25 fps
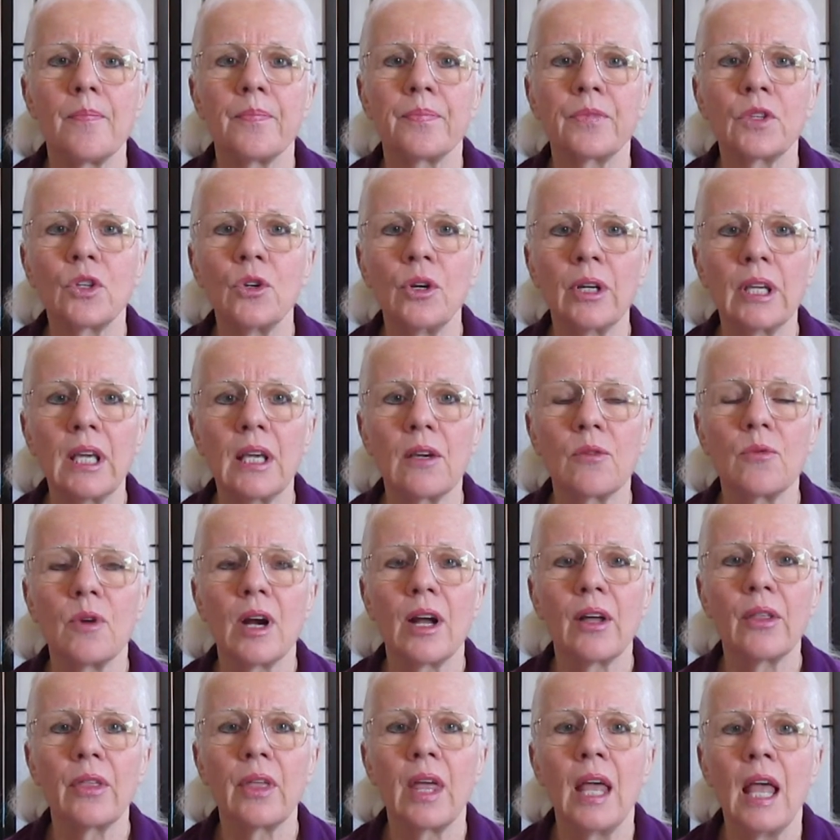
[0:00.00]
cooking
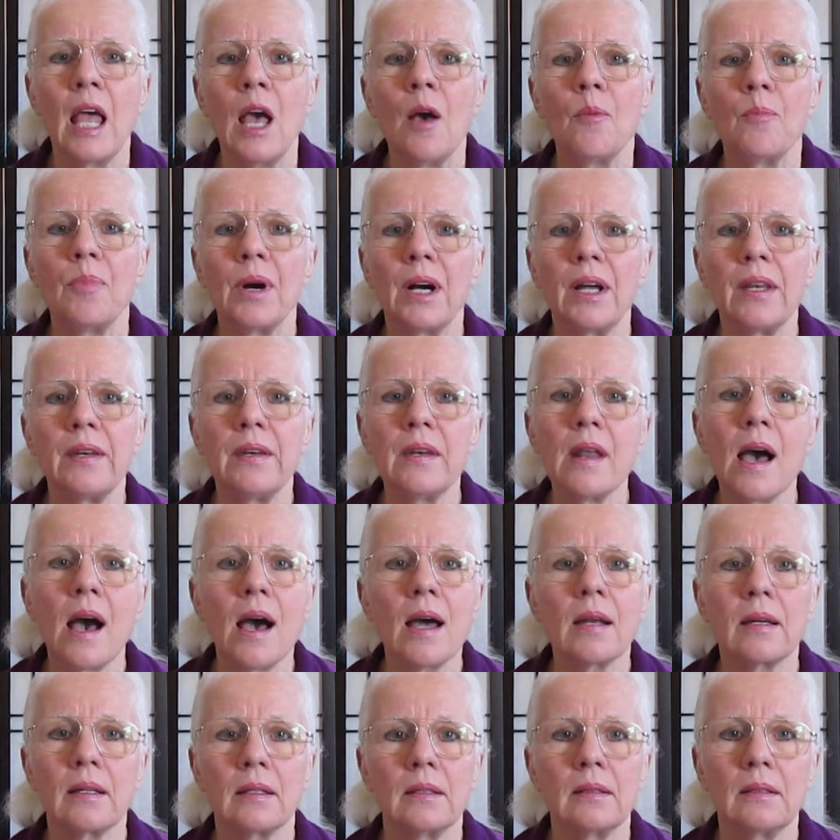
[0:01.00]
with, but
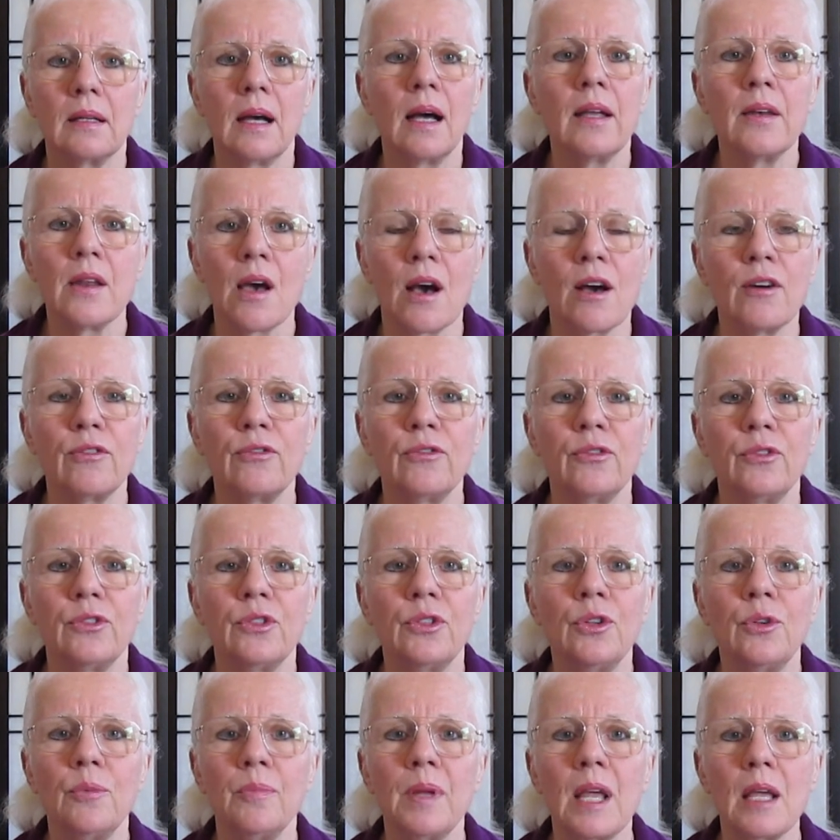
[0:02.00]
not enough
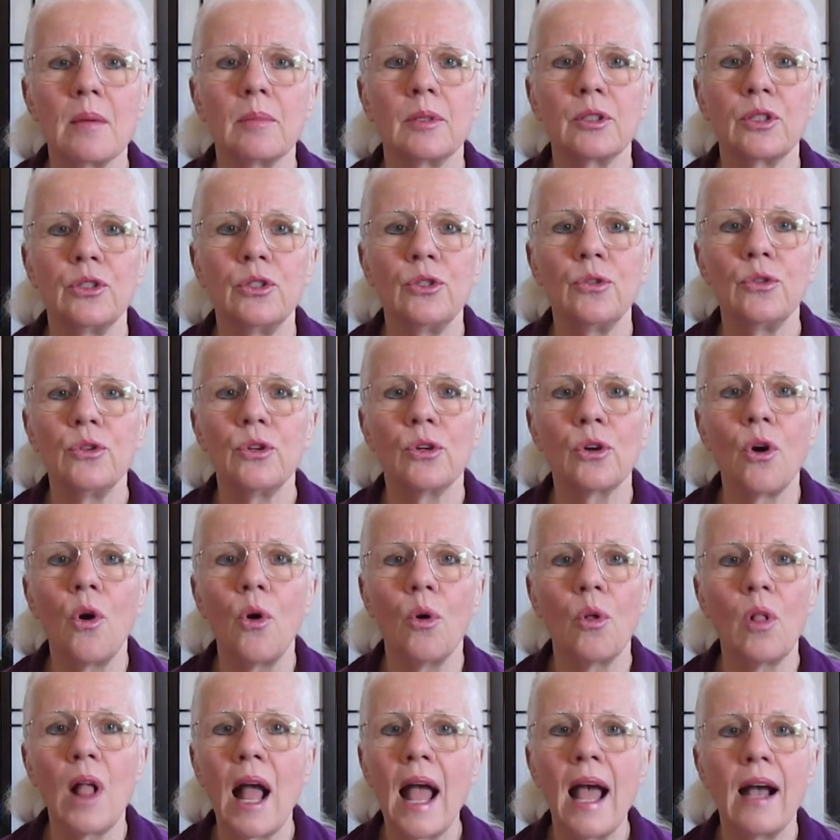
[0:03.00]
to be able to do your
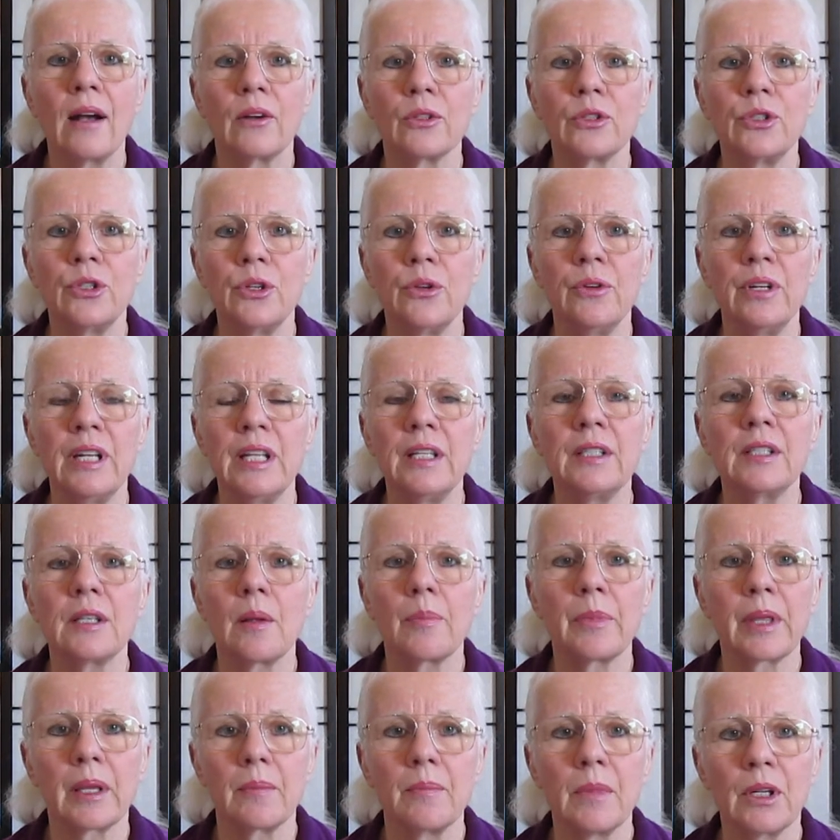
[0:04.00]
whole house. You need
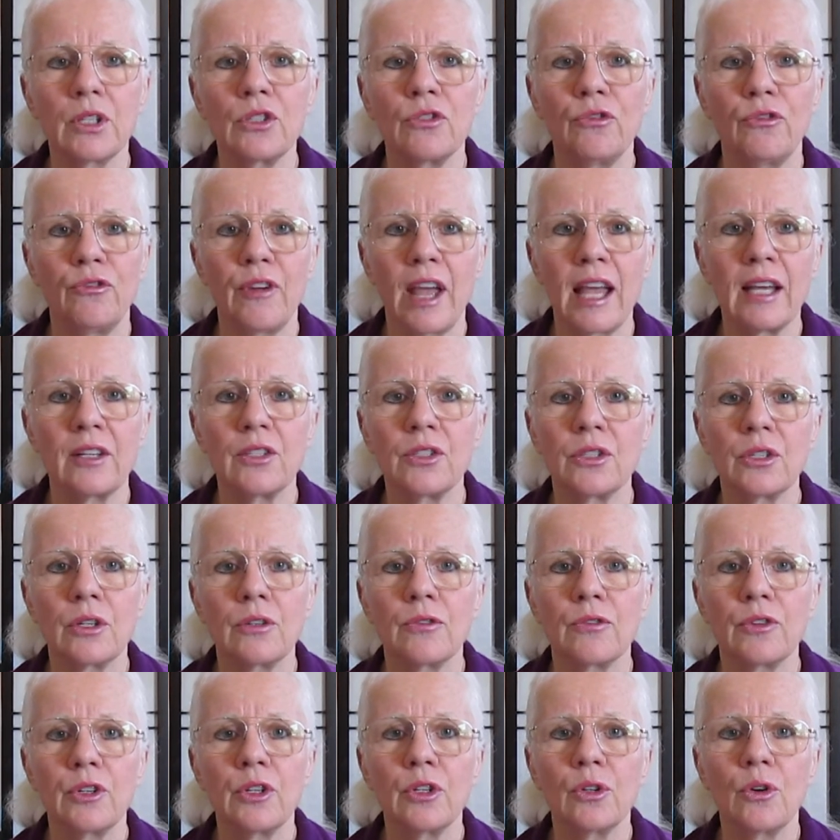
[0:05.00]
something much faster
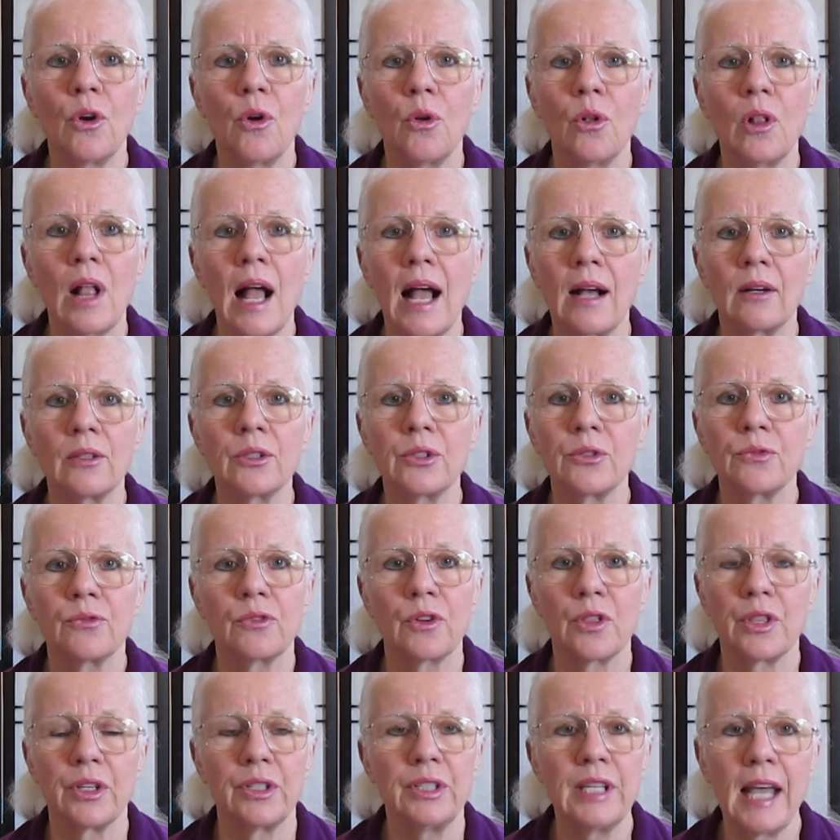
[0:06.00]
for your whole house,
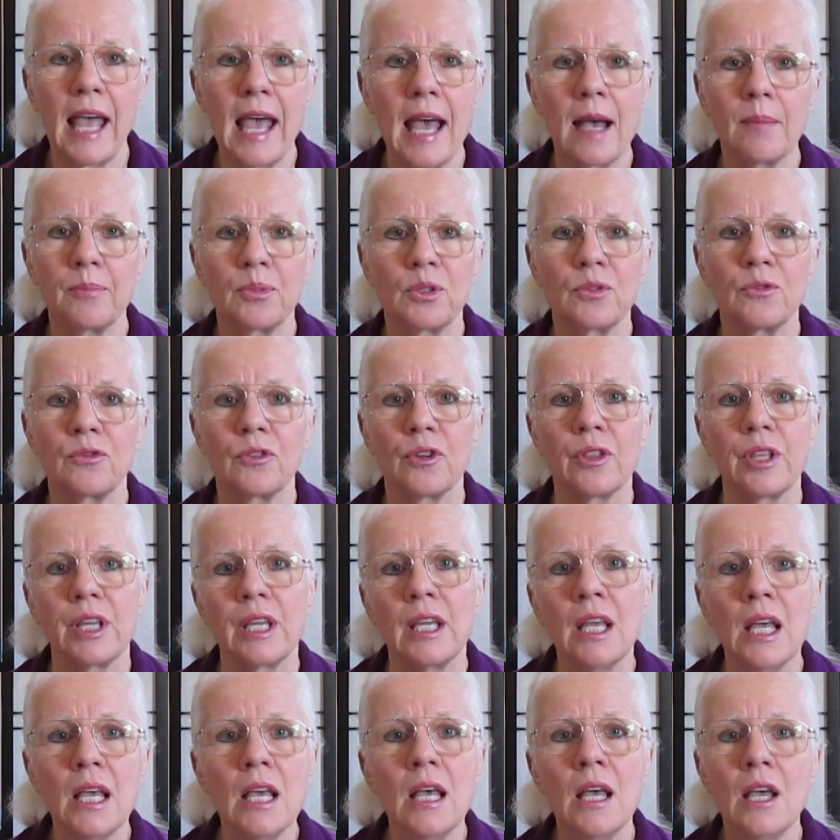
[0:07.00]
for the taps, for
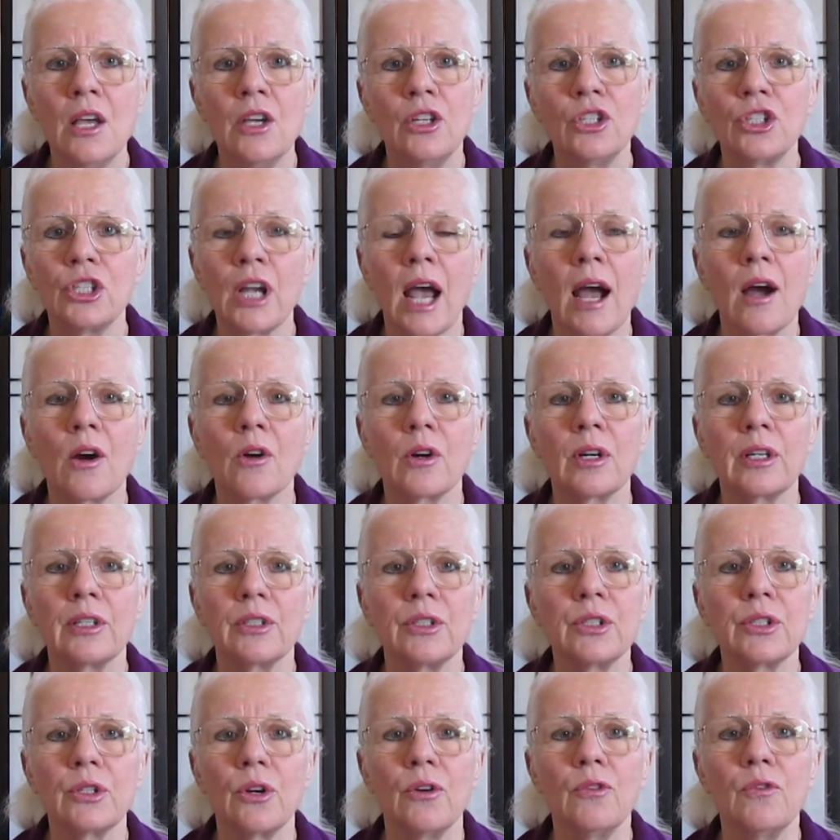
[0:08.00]
the shower,
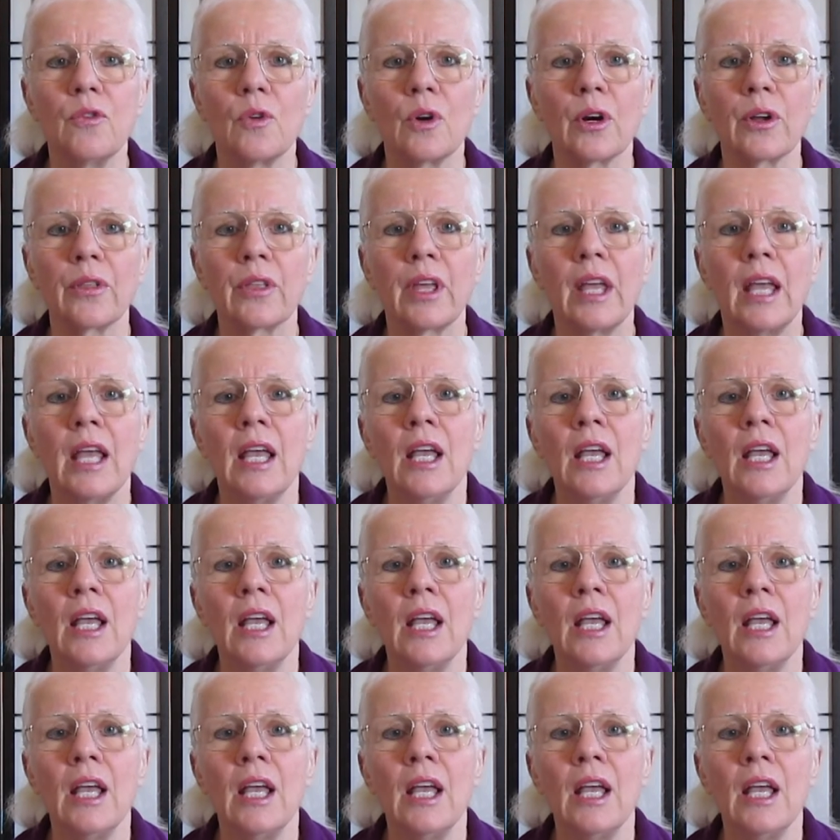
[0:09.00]
and so forth.